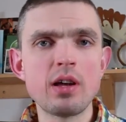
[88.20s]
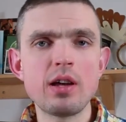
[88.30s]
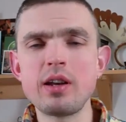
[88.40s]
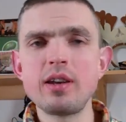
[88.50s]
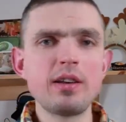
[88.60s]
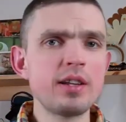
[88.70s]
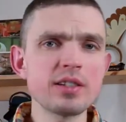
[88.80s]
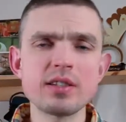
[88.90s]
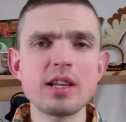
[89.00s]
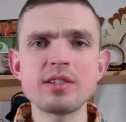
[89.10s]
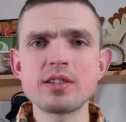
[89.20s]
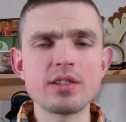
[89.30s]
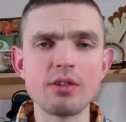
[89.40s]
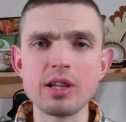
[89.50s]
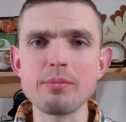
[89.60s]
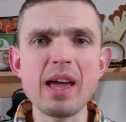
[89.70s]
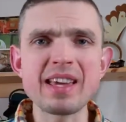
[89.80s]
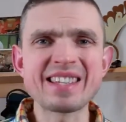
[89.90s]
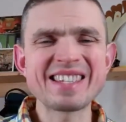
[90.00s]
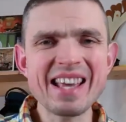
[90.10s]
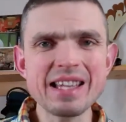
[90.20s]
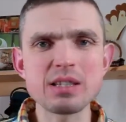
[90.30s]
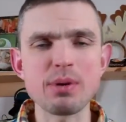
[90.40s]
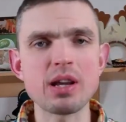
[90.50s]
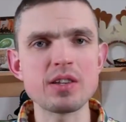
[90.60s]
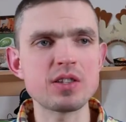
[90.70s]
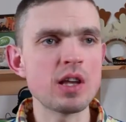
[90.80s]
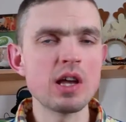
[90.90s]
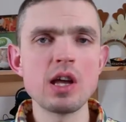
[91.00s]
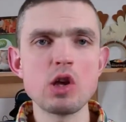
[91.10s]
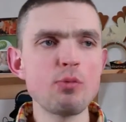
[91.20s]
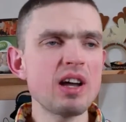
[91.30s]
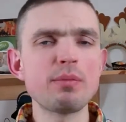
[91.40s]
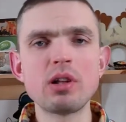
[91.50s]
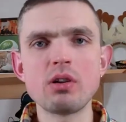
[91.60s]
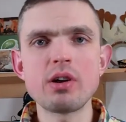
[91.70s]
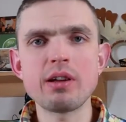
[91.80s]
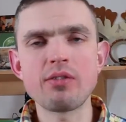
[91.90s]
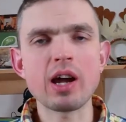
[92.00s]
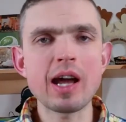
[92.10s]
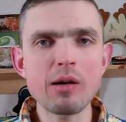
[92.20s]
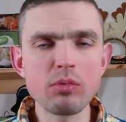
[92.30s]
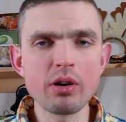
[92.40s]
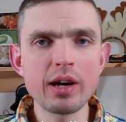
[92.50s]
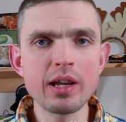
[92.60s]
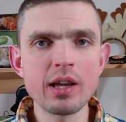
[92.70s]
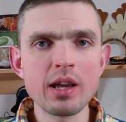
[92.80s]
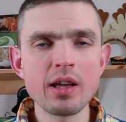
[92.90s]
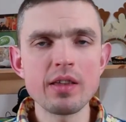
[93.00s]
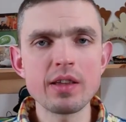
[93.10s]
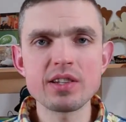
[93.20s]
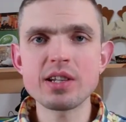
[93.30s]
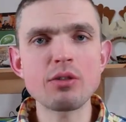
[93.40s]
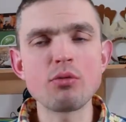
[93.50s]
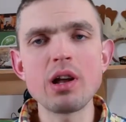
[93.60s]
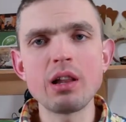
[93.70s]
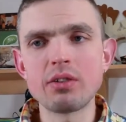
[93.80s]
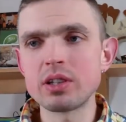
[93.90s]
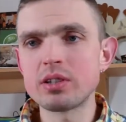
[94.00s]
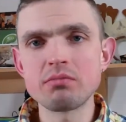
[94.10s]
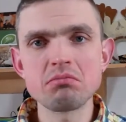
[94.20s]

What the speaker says: It doesn't necessarily make sense, because you might be learning vocabulary that is not relevant